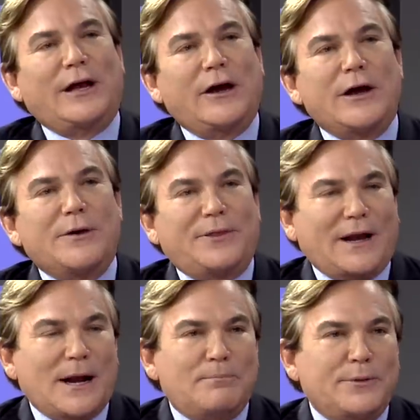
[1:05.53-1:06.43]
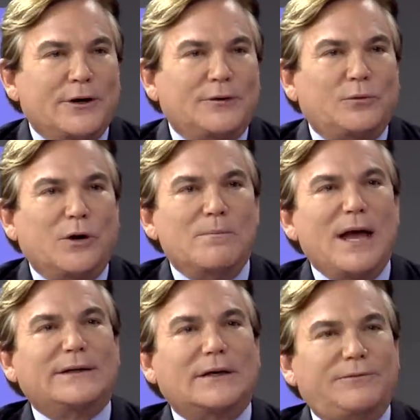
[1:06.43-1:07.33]
area that I built where
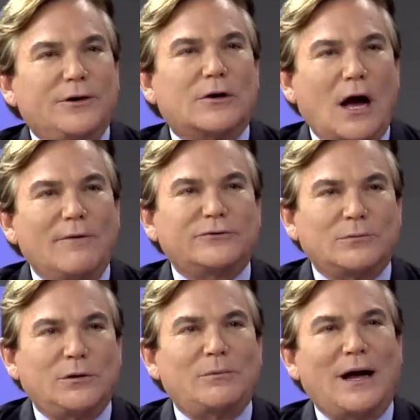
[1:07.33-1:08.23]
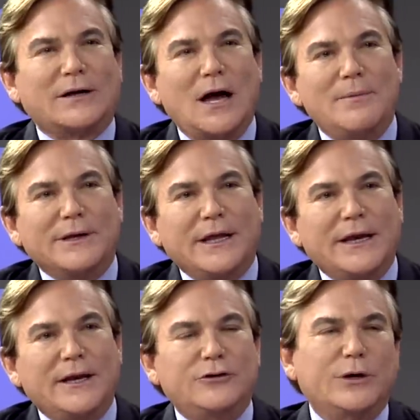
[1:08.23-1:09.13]
men can feel comfortable about coming
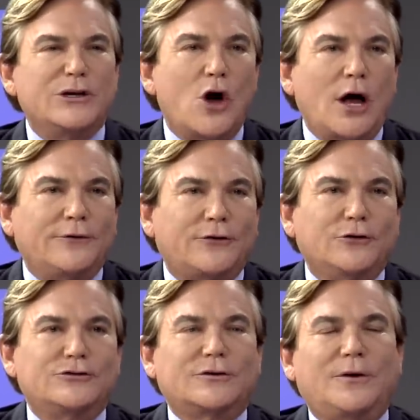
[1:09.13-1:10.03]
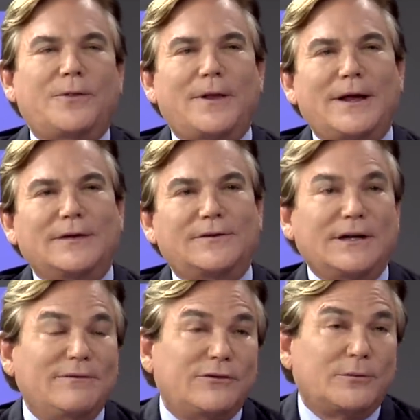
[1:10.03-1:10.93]
in and doing non surgical things and
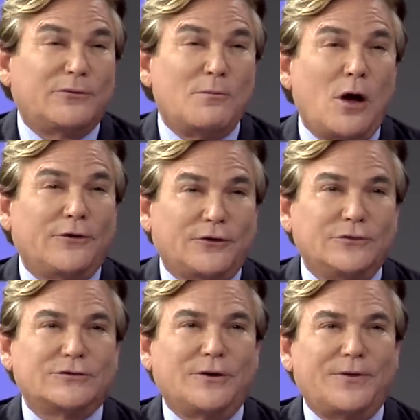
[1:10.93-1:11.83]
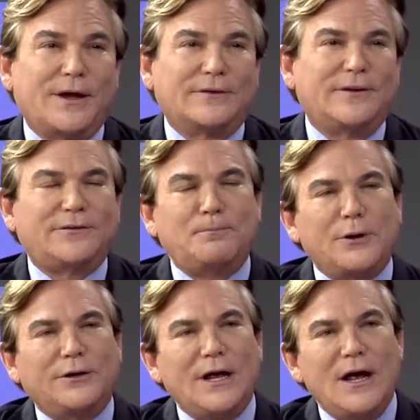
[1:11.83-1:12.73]
even some small surgical things. It's
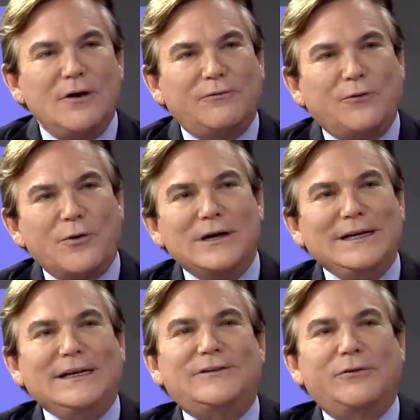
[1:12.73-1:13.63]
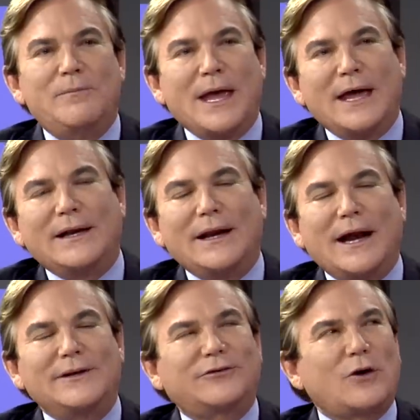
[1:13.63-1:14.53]
built for the needs of a man, and
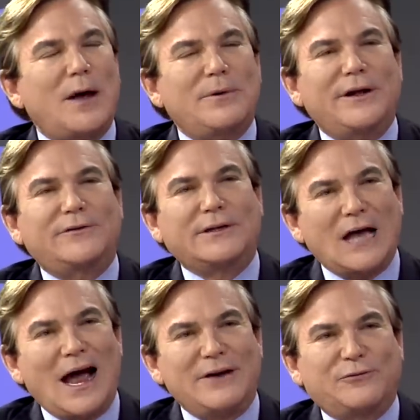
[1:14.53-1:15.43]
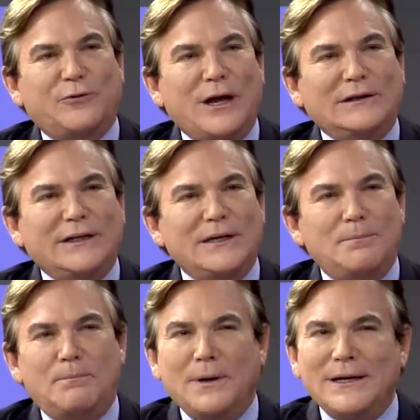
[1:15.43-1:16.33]
I describe it as guy friendly,
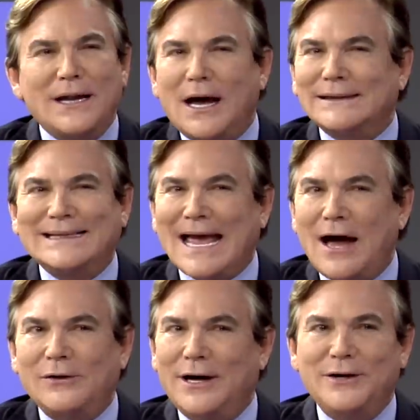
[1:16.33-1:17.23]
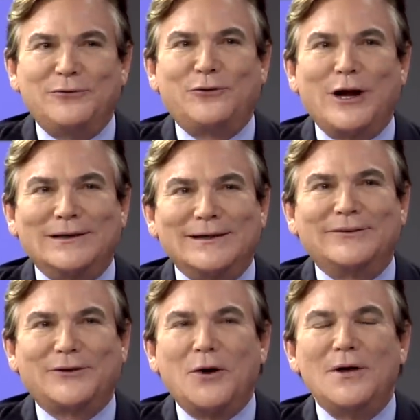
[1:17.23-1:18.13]
but not gal unfriendly.
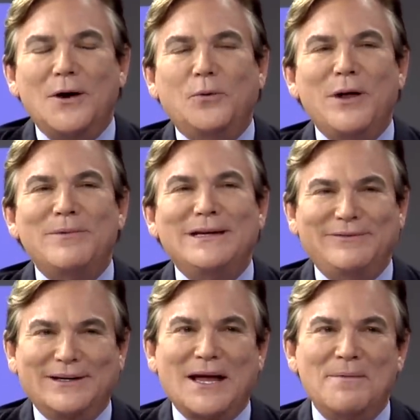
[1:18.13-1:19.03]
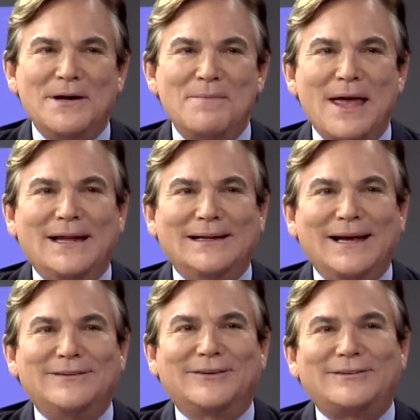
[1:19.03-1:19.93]
So women even come into
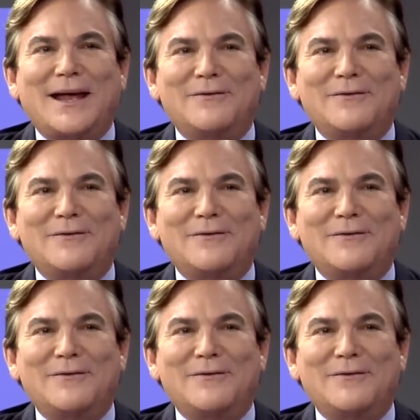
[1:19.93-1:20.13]
manland just to